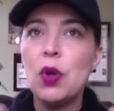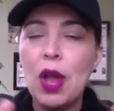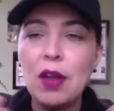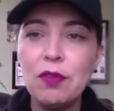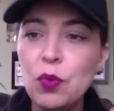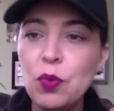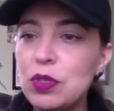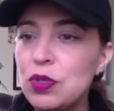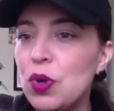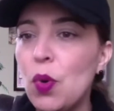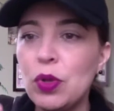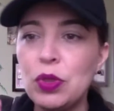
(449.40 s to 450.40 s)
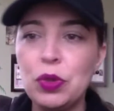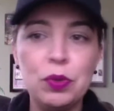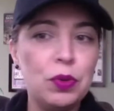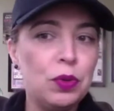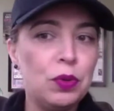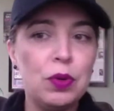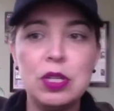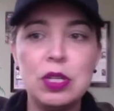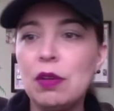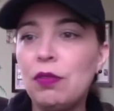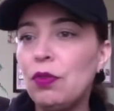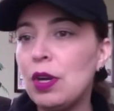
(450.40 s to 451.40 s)
everyone's going through
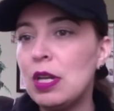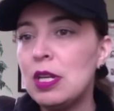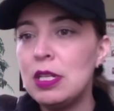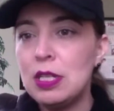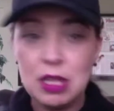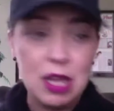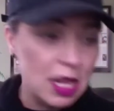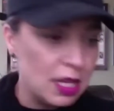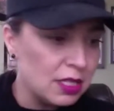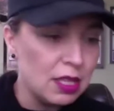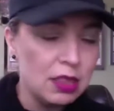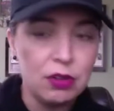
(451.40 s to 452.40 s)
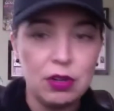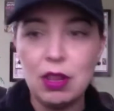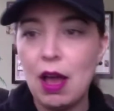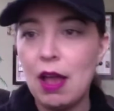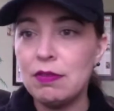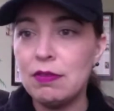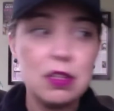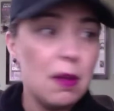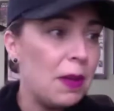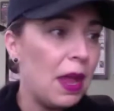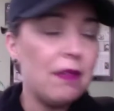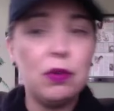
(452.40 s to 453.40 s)
different things in their life. Some
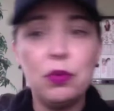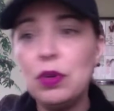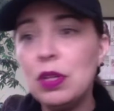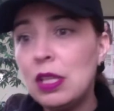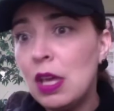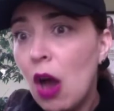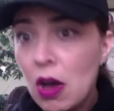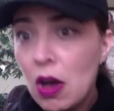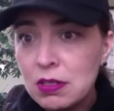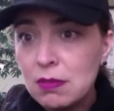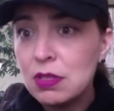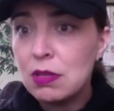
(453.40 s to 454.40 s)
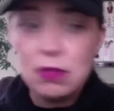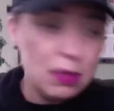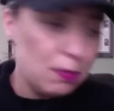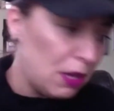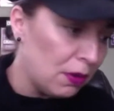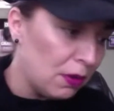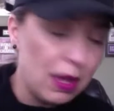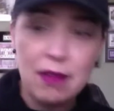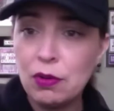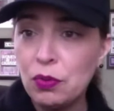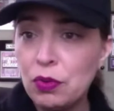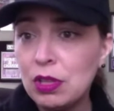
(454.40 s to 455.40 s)
have it really awesome, some people have
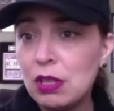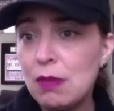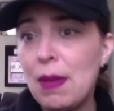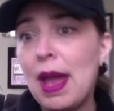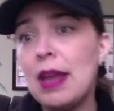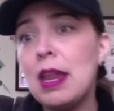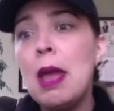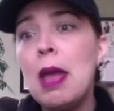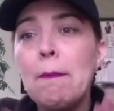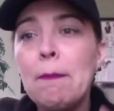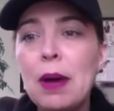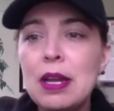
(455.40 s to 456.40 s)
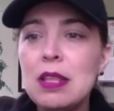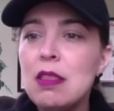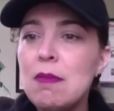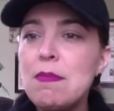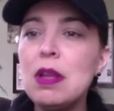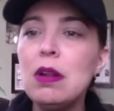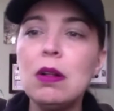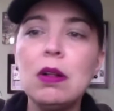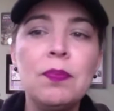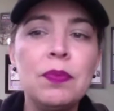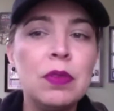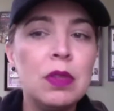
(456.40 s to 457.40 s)
it really bad, but in the middle,
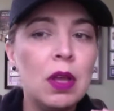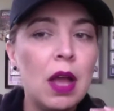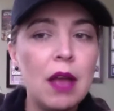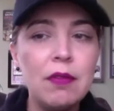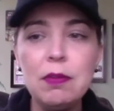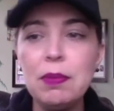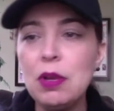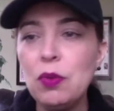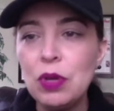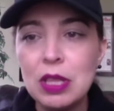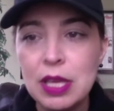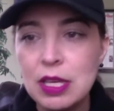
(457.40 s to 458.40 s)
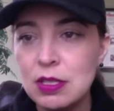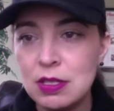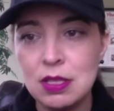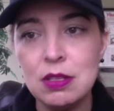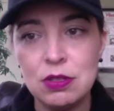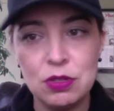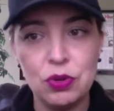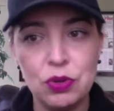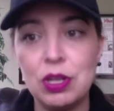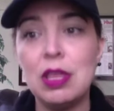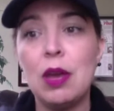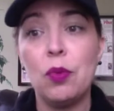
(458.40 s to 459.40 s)
everybody relates to the
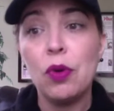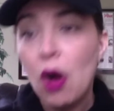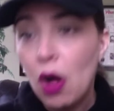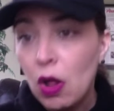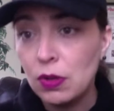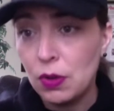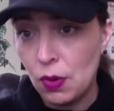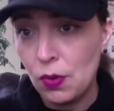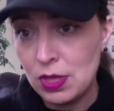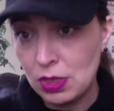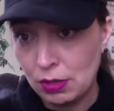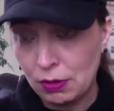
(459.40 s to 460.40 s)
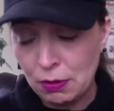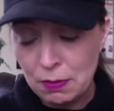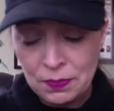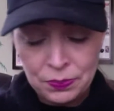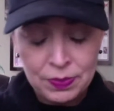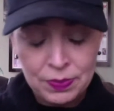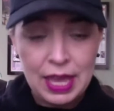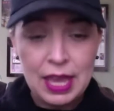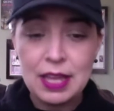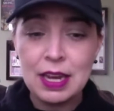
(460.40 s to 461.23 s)
story that we're all going through. And